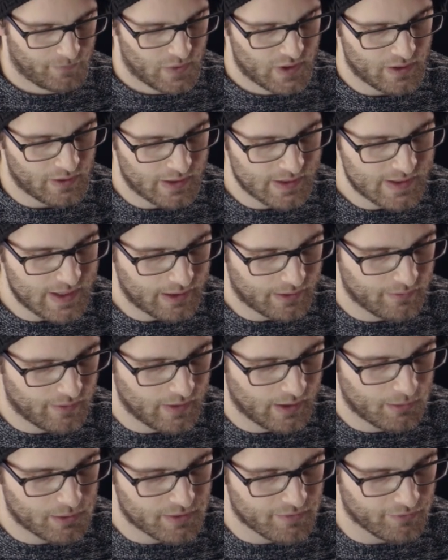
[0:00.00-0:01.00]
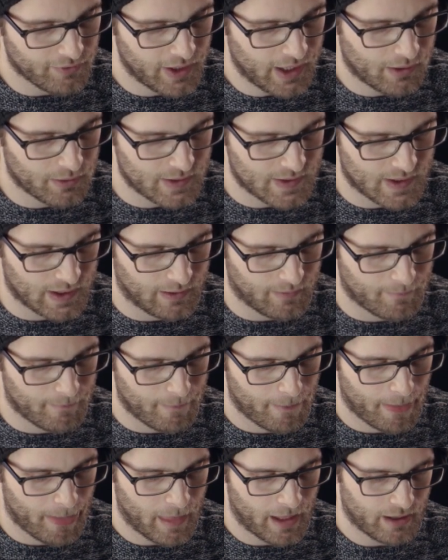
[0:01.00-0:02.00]
So the second thing was frequency.
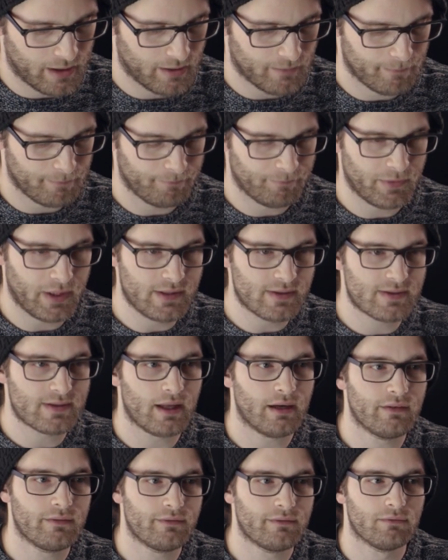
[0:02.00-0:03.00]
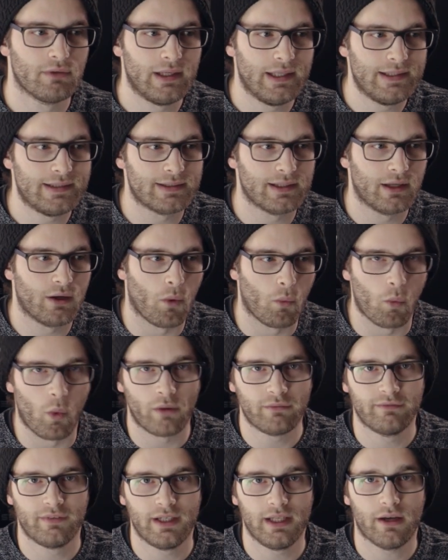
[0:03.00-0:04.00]
Um, instead of releasing
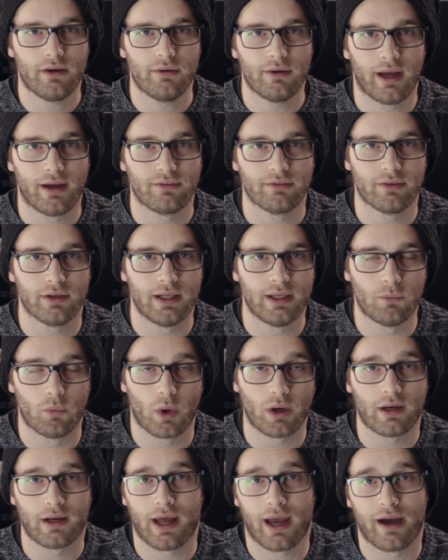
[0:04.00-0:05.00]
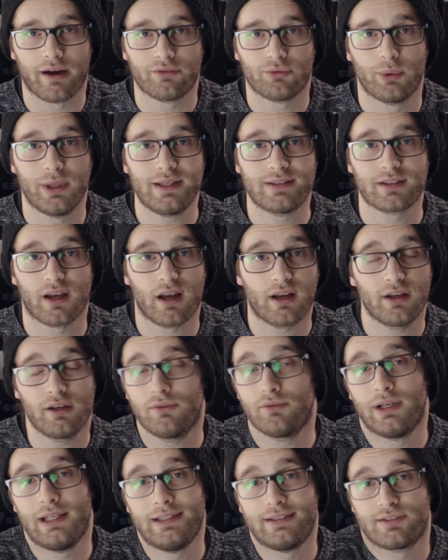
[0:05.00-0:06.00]
one video every one and a half weeks, I could
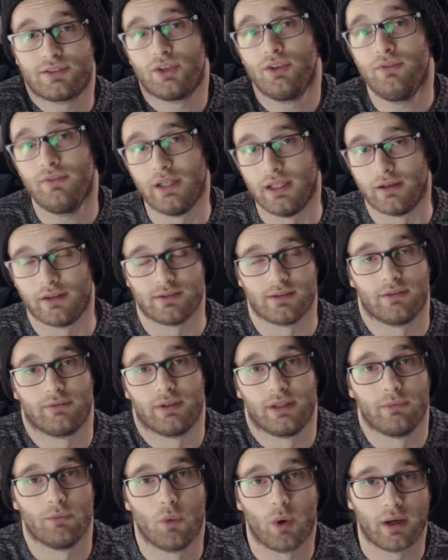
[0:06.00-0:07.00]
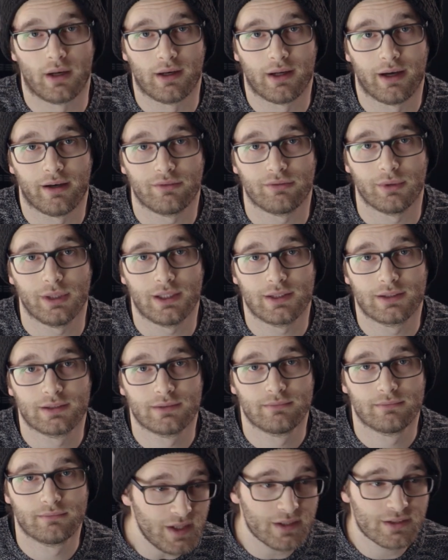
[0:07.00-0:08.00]
have released two videos every one and a half weeks.
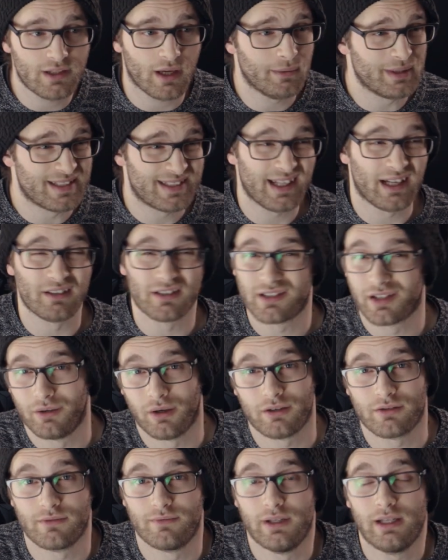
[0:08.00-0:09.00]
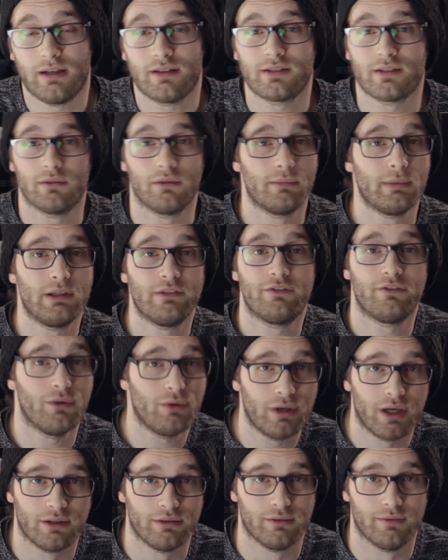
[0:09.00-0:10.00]
So instead of 200 videos, it would have been
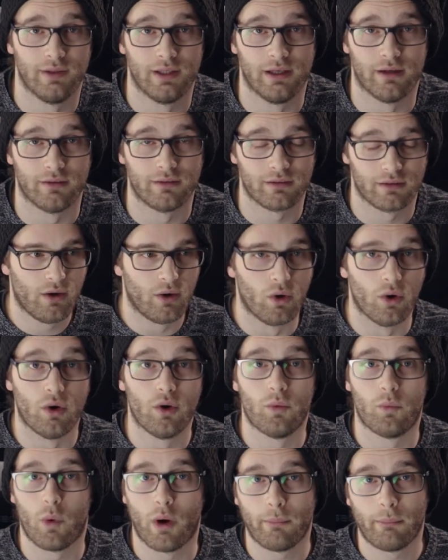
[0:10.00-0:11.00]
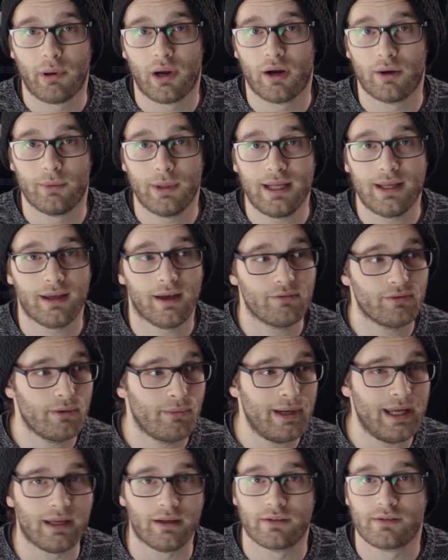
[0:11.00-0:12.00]
400 videos, or one per week every
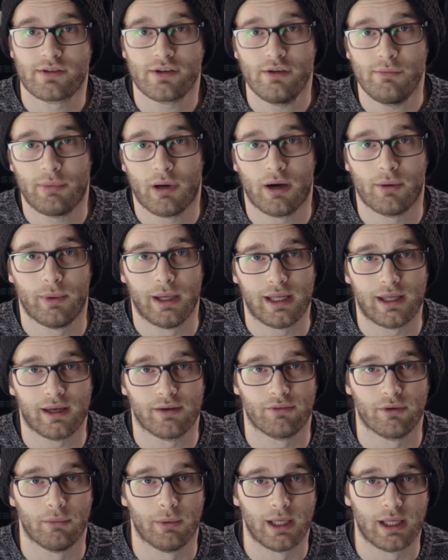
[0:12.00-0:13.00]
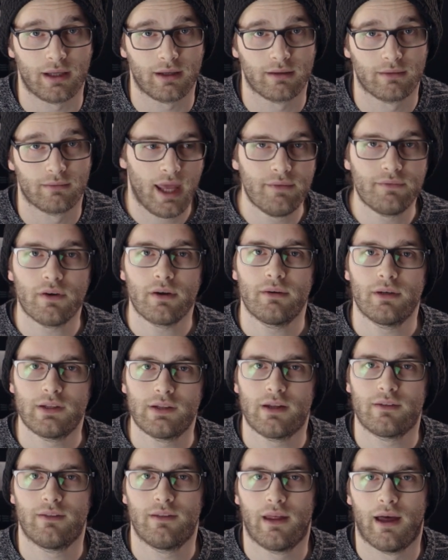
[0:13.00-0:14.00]
week, two per week every week. If I would have
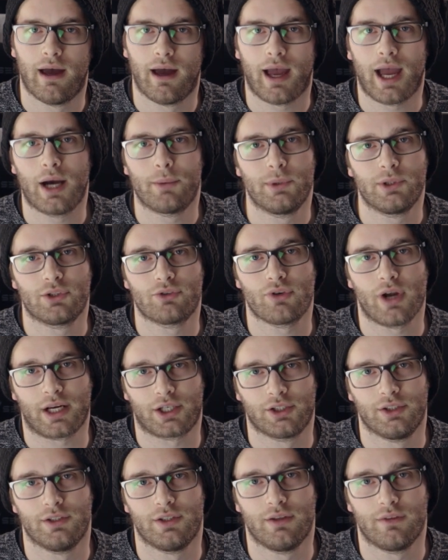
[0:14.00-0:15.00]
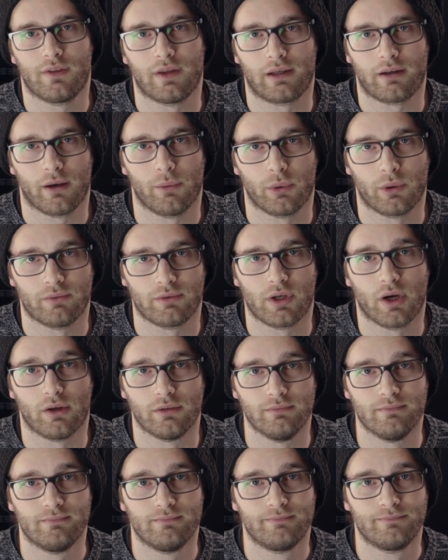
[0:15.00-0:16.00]
done that, how much traction do you think I would have
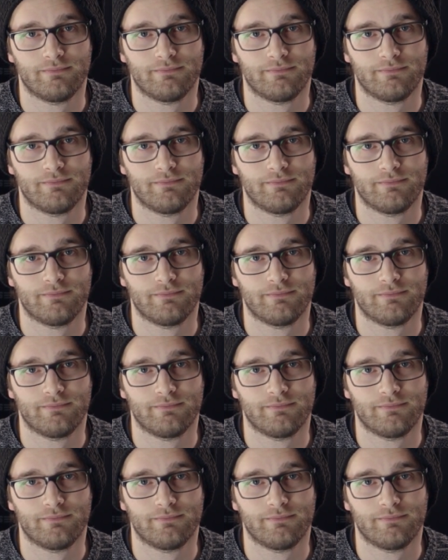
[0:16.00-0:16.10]
gotten?